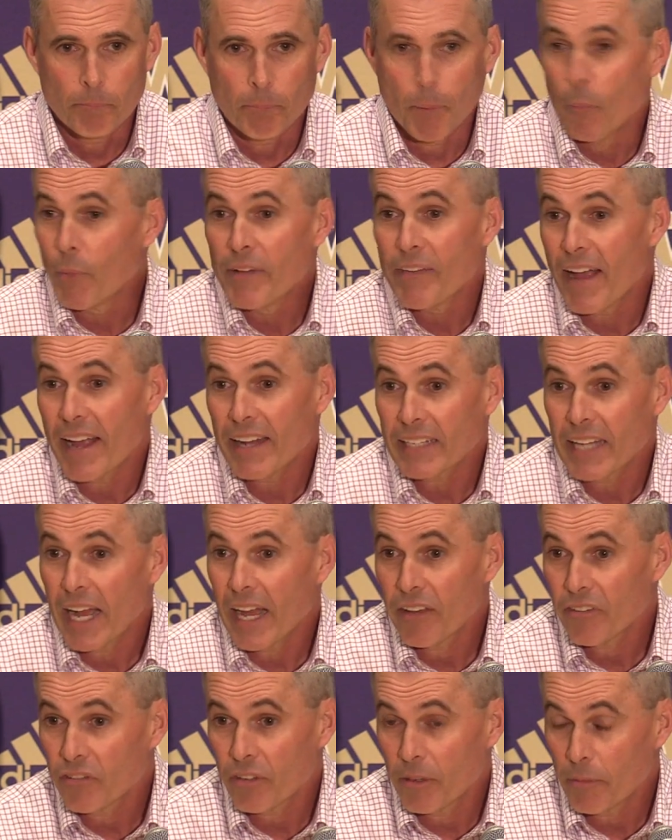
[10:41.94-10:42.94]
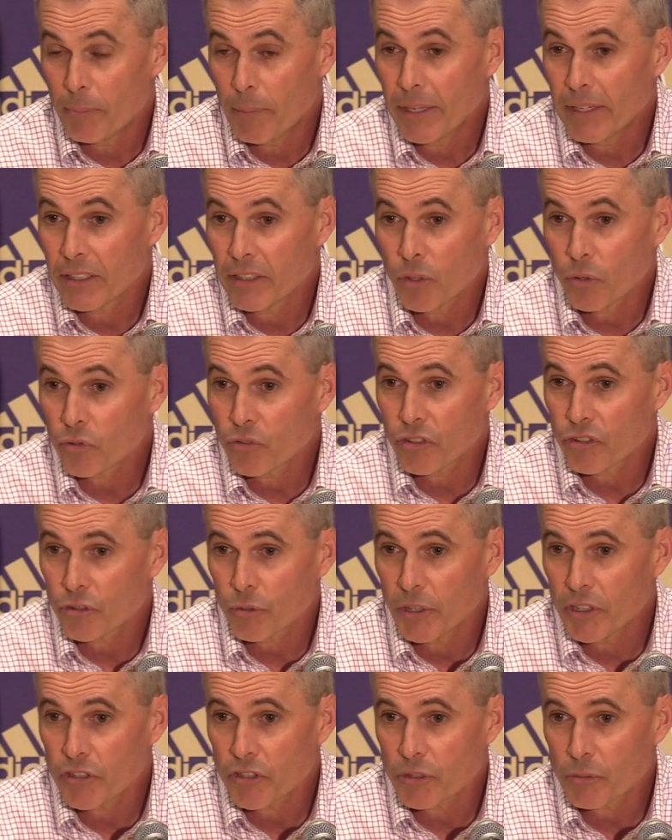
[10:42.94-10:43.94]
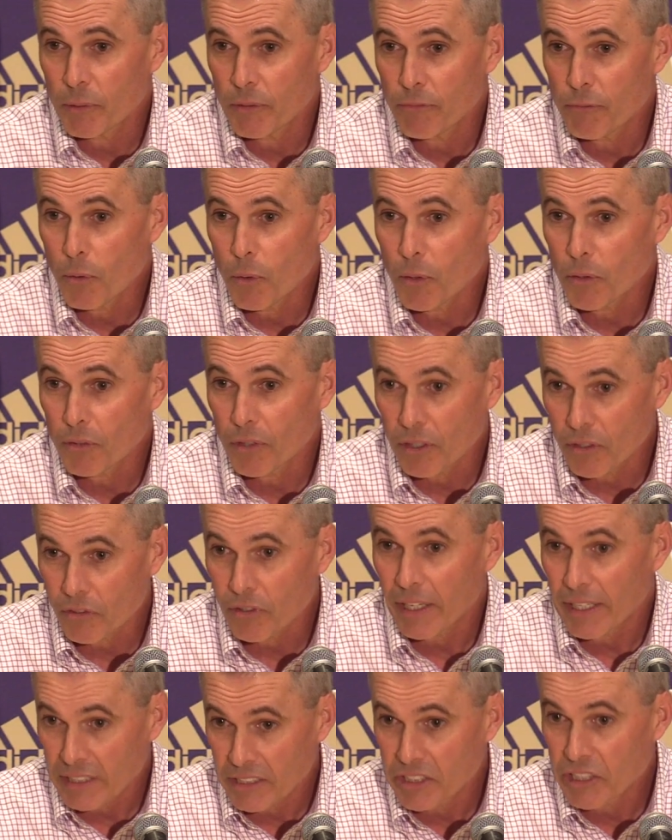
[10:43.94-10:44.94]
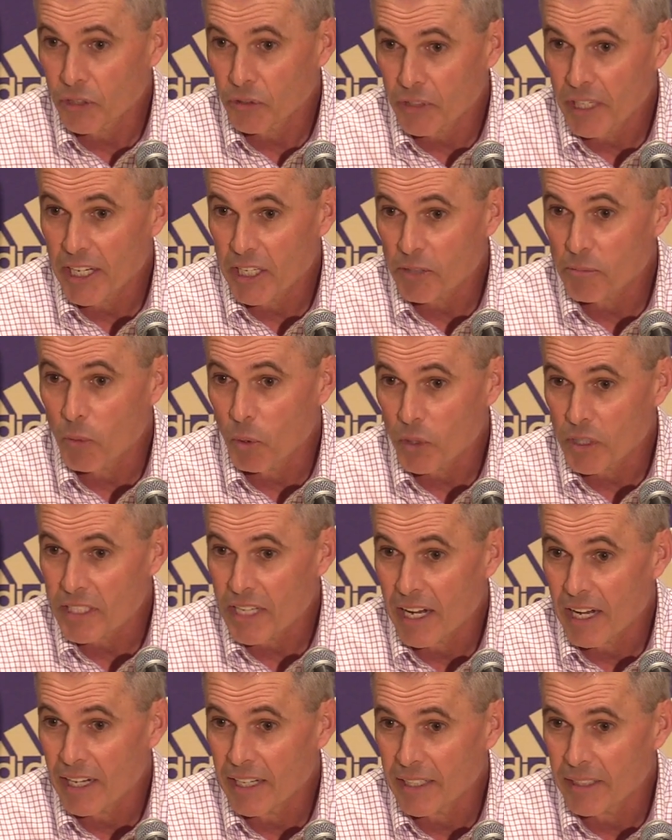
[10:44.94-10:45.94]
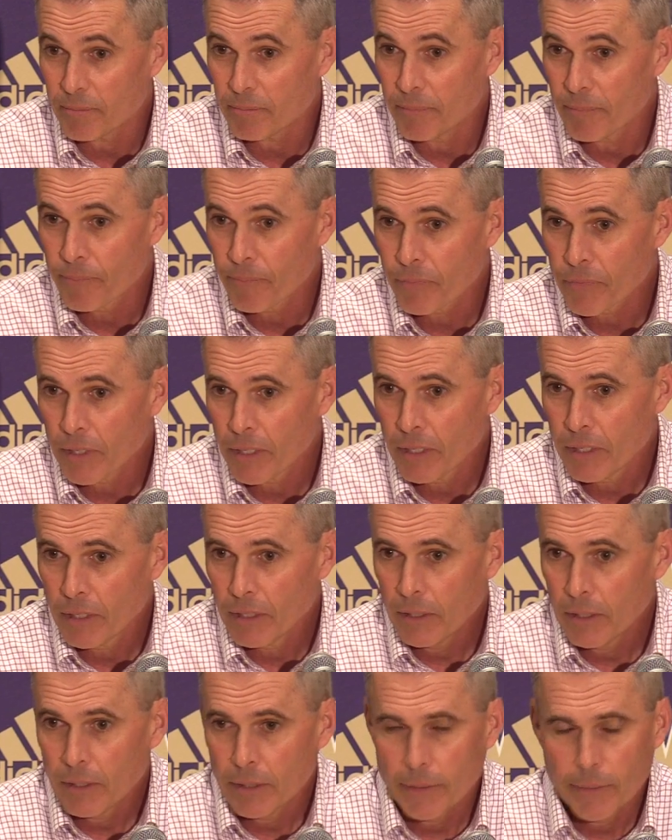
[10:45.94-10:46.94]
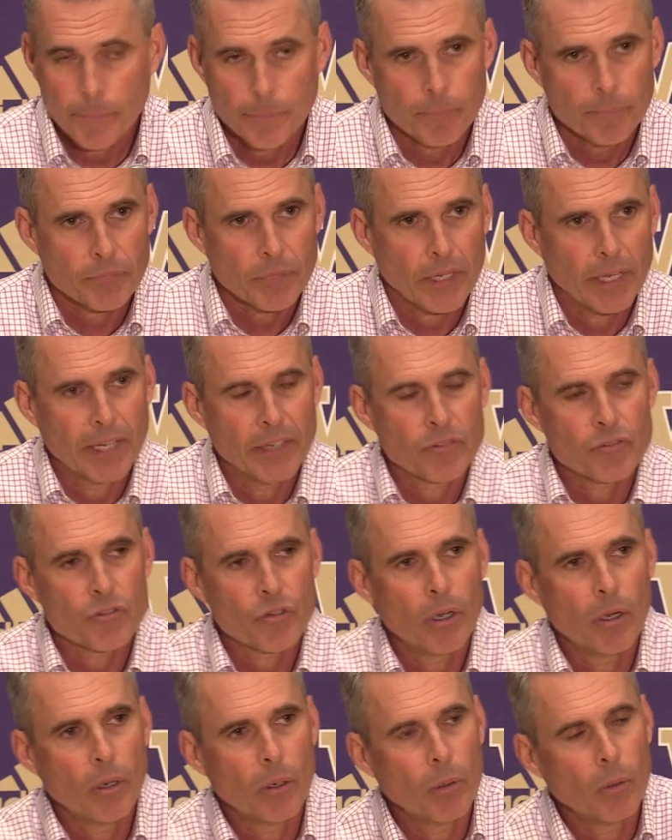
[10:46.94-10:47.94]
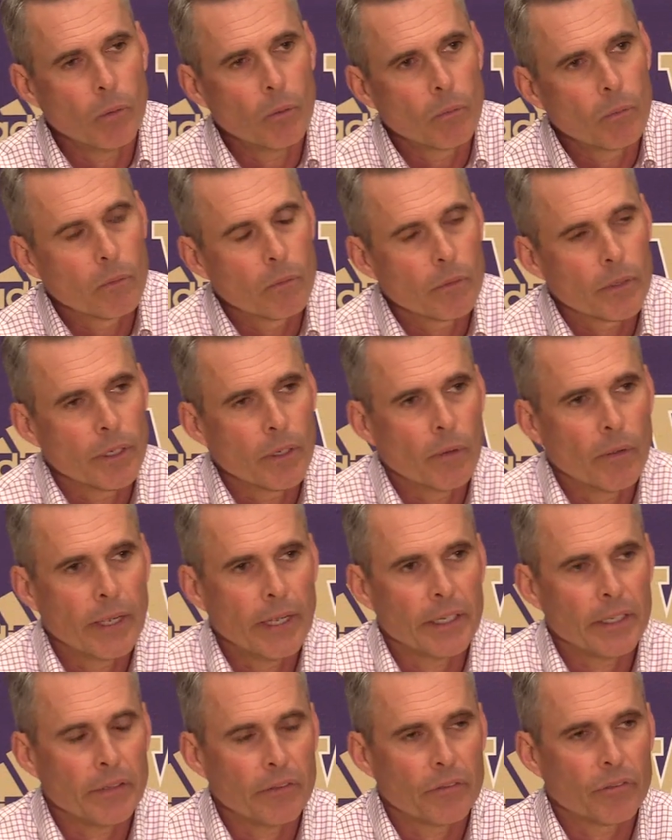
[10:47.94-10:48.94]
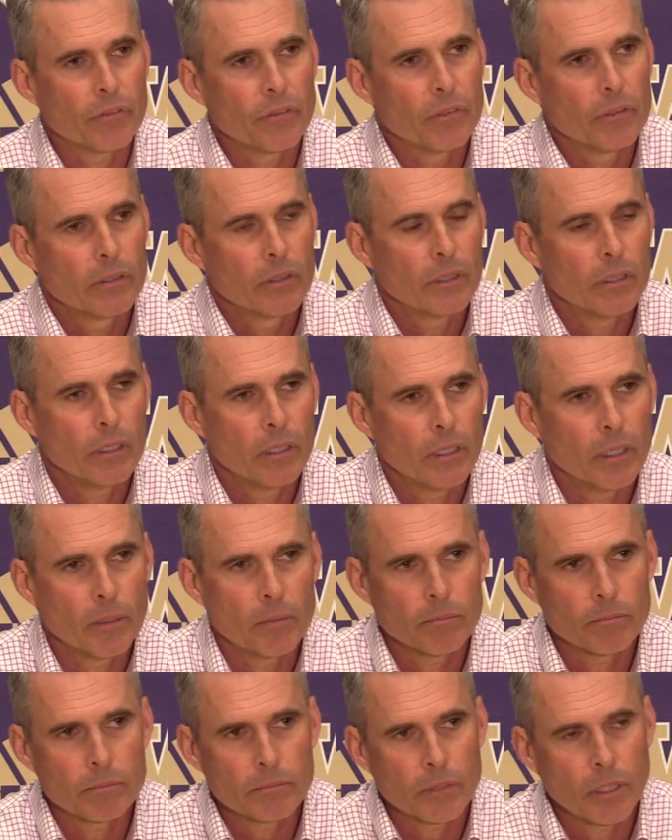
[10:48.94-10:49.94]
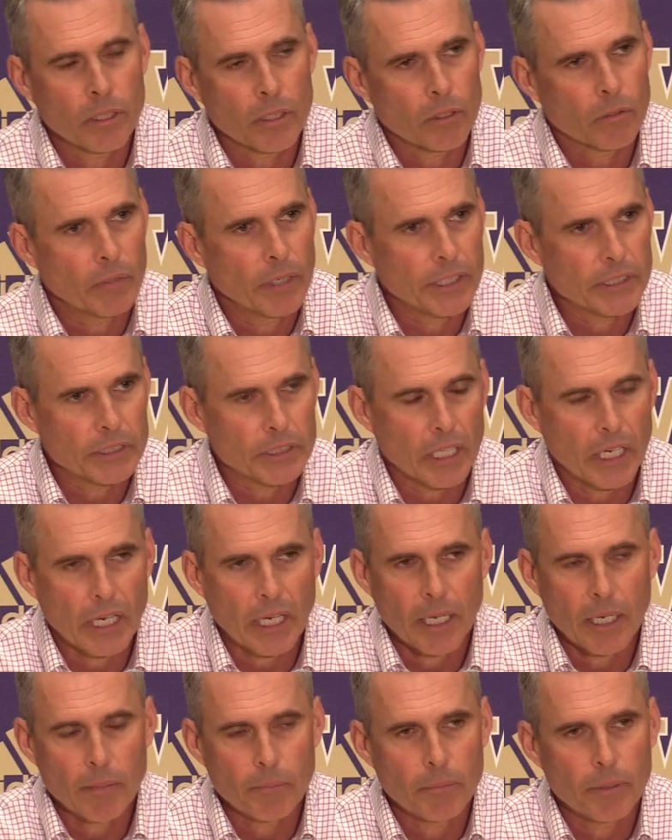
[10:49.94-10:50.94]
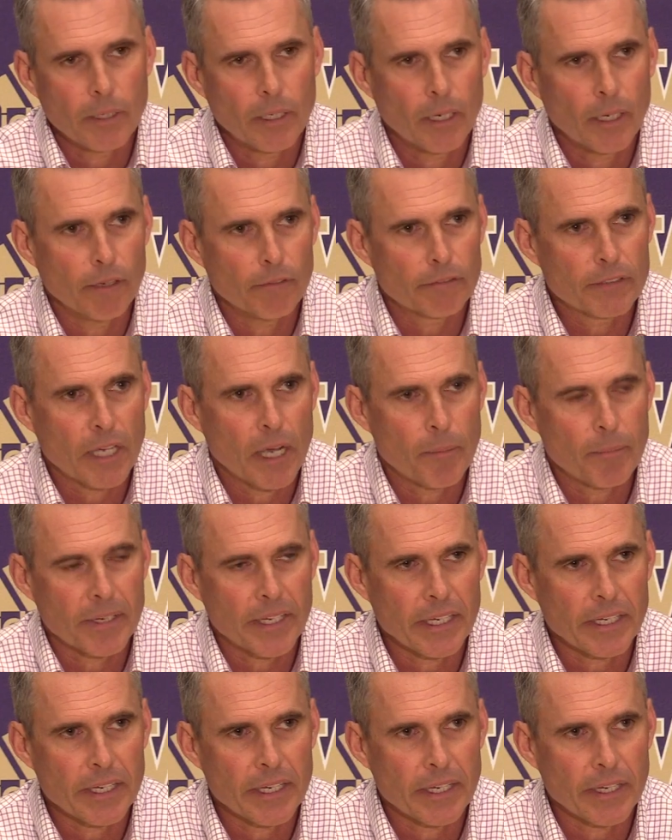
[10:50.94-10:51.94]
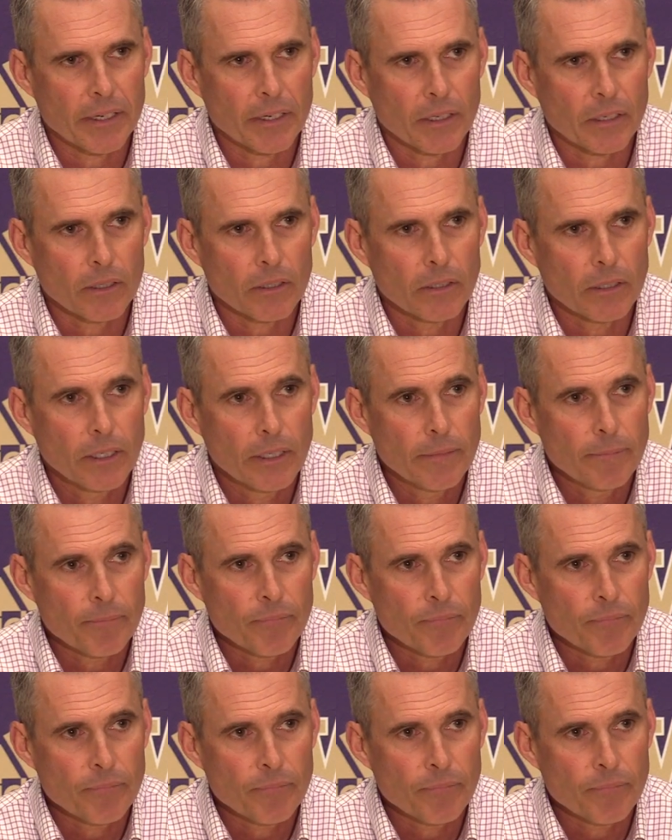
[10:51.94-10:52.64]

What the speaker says: but we've had guys that have been in those situations before that it's like still takes more time. And so, you know, Eddie's done a great job of coming in here,